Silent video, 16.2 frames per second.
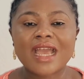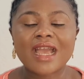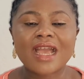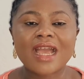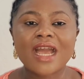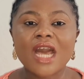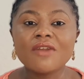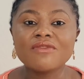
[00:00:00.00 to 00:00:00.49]

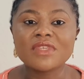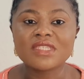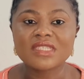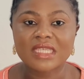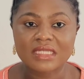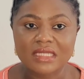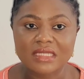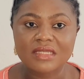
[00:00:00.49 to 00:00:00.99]
I have a
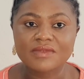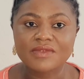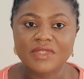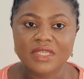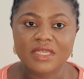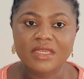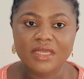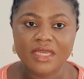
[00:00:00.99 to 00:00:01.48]
sensitive
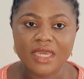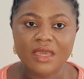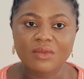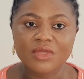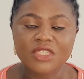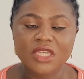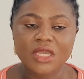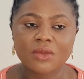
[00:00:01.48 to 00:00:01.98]
skin, yeah,
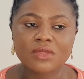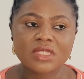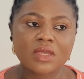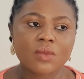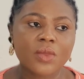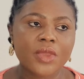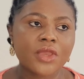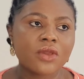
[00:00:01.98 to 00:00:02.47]
which I was
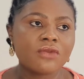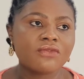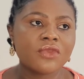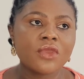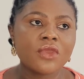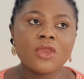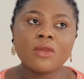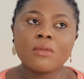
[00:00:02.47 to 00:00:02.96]
aware
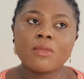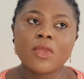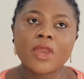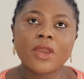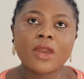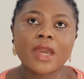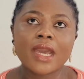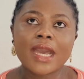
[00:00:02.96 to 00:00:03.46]
of,
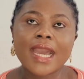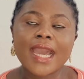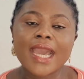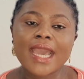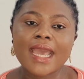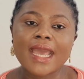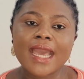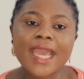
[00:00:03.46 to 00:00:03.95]
but
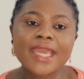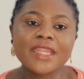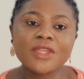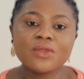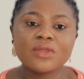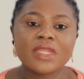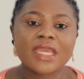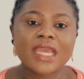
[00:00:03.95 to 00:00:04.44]
I
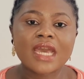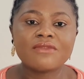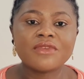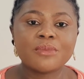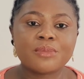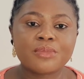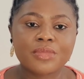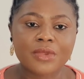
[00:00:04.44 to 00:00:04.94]
didn't know they
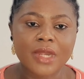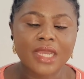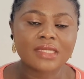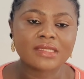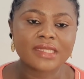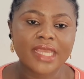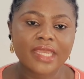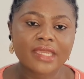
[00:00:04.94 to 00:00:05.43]
have a
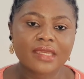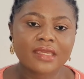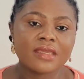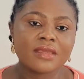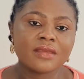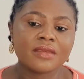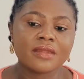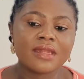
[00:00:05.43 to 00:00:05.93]
brand, like
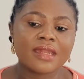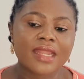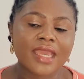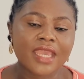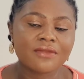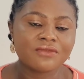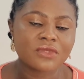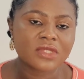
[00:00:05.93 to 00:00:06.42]
a
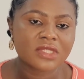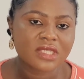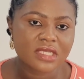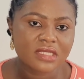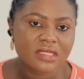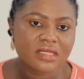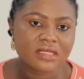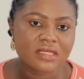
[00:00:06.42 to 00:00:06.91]
line for
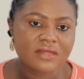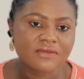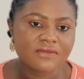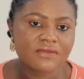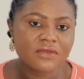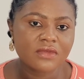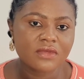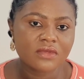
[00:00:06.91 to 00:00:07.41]
sensitive.
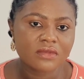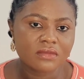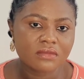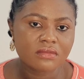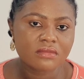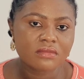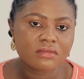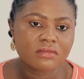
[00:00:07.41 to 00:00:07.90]

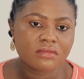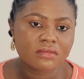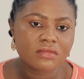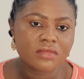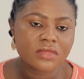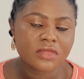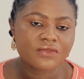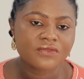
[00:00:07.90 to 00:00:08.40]

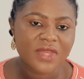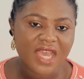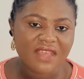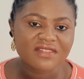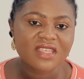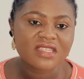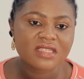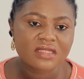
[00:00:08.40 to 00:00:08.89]
If you
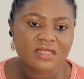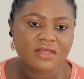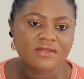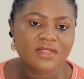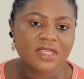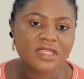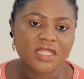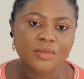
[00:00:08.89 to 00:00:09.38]
have
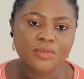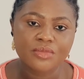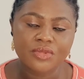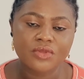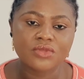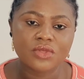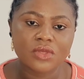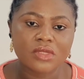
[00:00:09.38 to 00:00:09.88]
sensitive skin, the
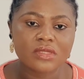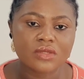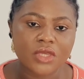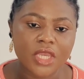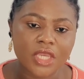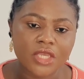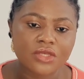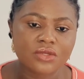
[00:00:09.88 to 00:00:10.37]
products you
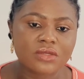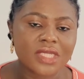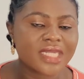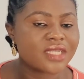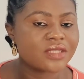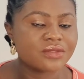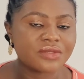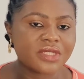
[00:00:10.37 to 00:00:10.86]
can use,
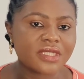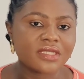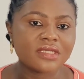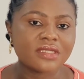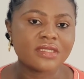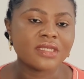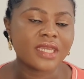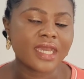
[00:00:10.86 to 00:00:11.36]
I didn't know
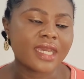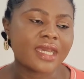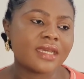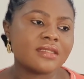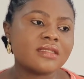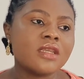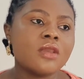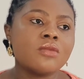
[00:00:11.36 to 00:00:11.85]

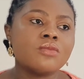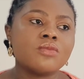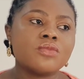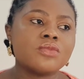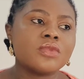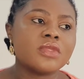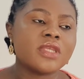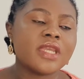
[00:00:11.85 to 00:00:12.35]

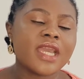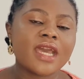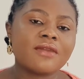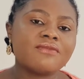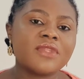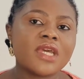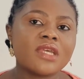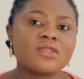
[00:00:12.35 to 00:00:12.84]
they
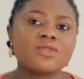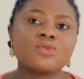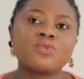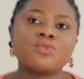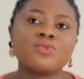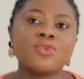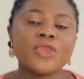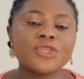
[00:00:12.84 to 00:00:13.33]
have that. So
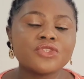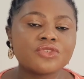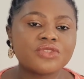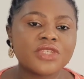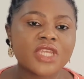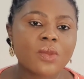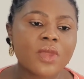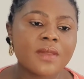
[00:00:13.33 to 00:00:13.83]
going
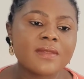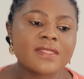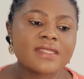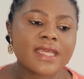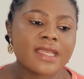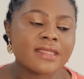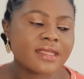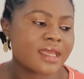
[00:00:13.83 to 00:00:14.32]
to their
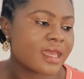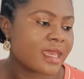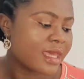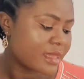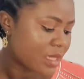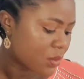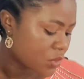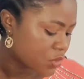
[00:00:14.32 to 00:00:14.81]
website,
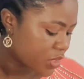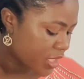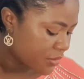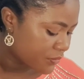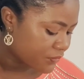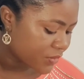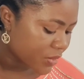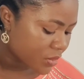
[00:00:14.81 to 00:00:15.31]
that was when
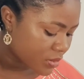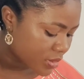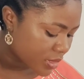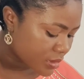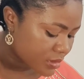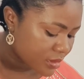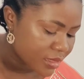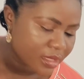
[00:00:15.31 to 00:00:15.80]
I found
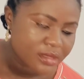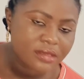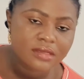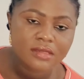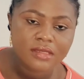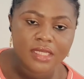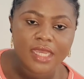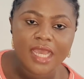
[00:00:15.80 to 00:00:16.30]
out that
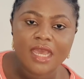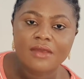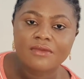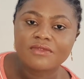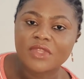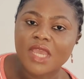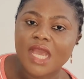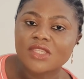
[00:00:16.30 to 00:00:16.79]
they
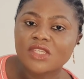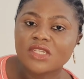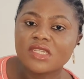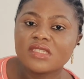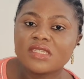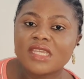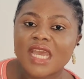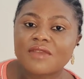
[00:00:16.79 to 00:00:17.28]

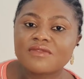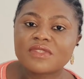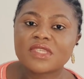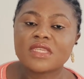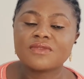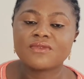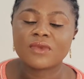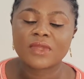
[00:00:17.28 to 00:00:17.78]
actually did have
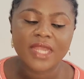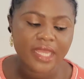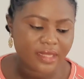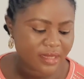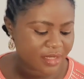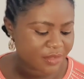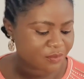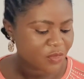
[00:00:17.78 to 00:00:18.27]
set for
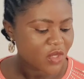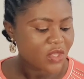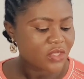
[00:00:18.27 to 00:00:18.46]
lightening.